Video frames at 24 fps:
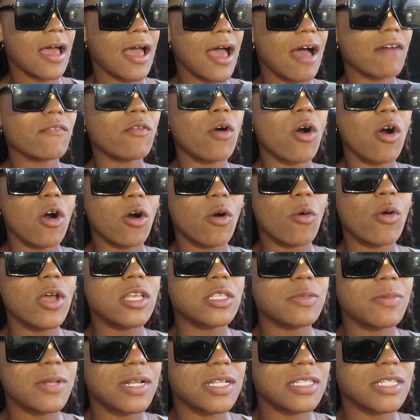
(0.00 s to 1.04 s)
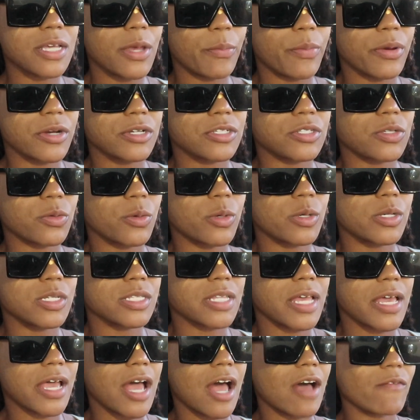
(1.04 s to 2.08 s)
I've always been the type person where it's
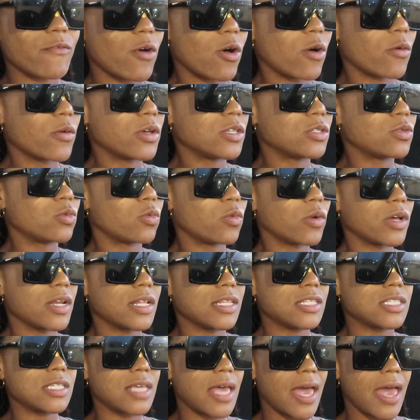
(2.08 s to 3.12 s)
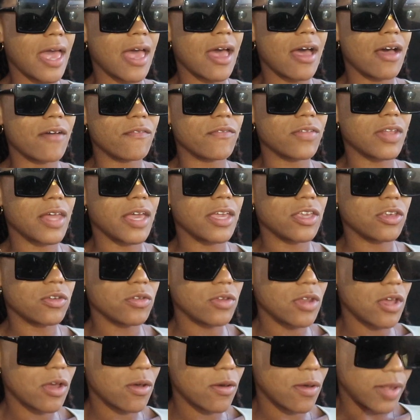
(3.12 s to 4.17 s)
like I've always wanted to have like you
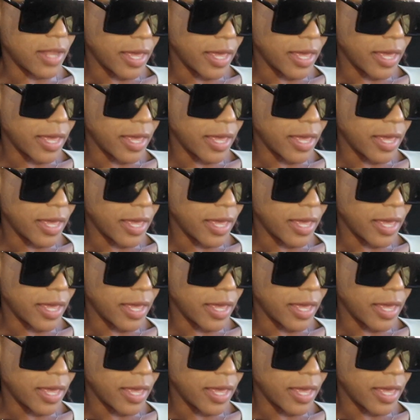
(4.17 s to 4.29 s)
know